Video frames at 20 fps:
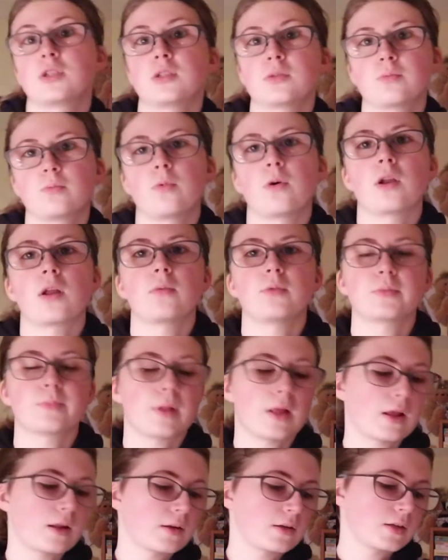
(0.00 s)
is what I was
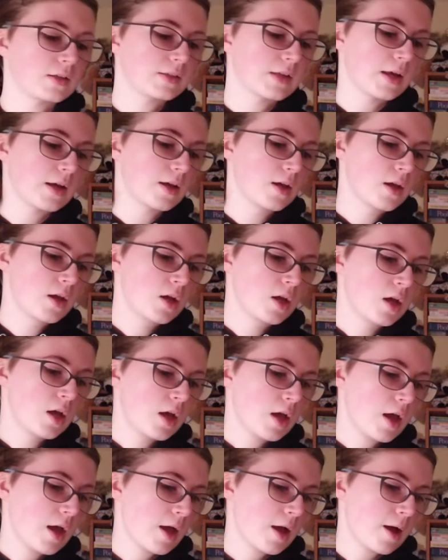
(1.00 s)
planning to say.
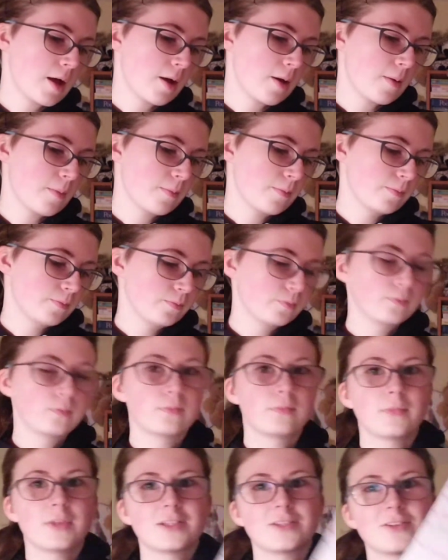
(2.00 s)

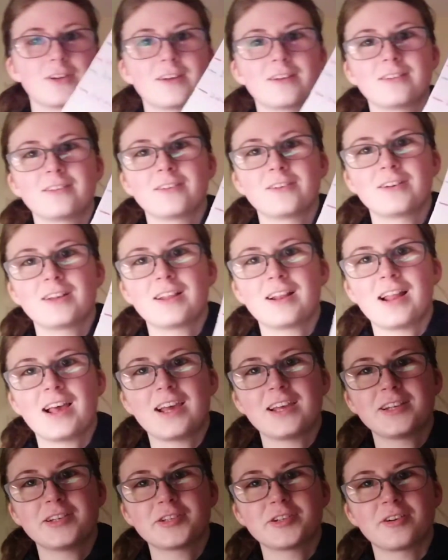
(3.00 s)
What's her little
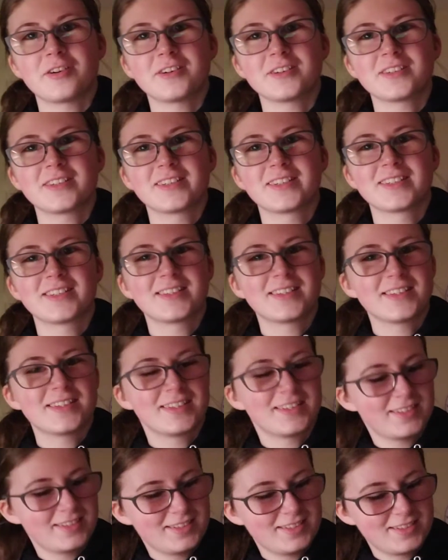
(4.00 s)
height chart?
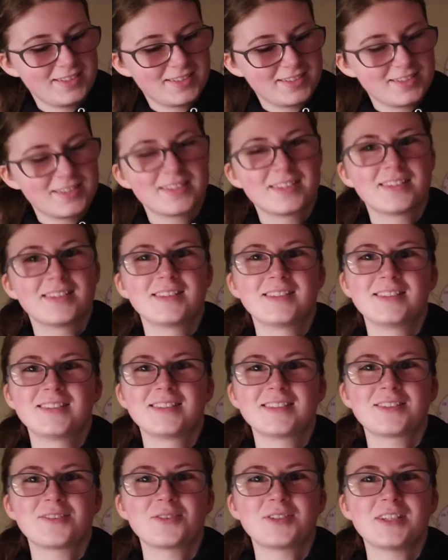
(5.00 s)

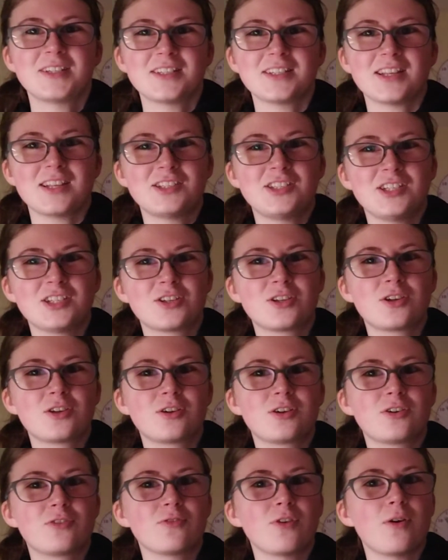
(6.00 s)
So she's
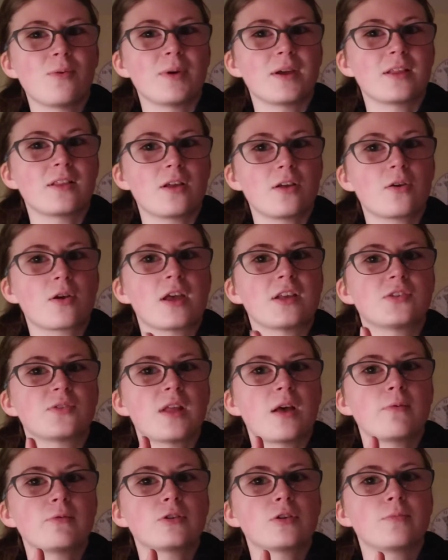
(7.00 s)
growing. Okay, so
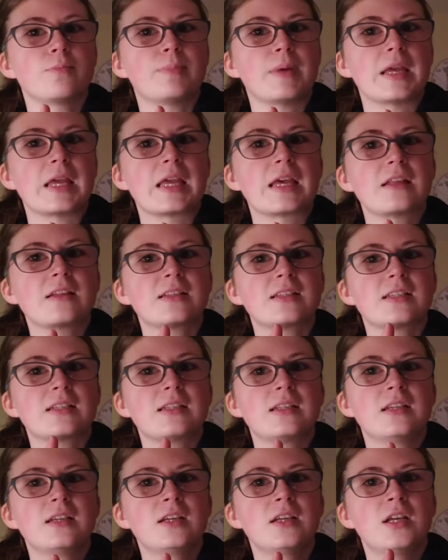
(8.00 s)
that was her
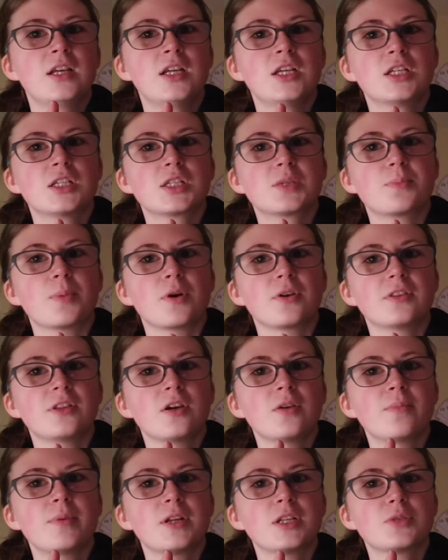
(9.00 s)
biggest spurt
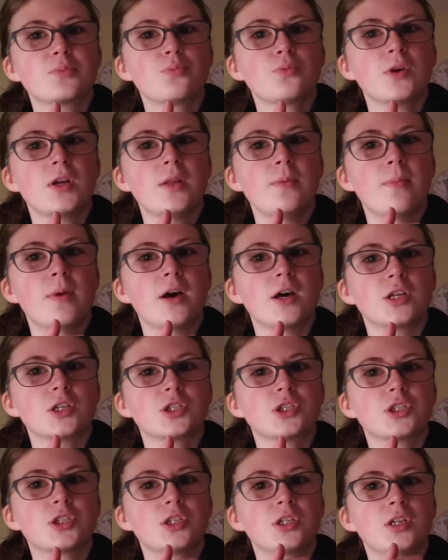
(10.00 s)
there, but it's pretty
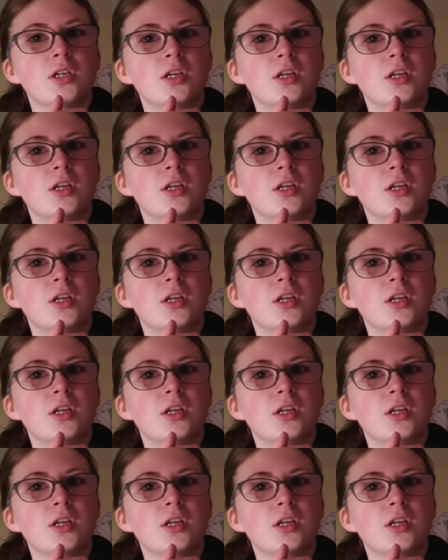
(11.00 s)
much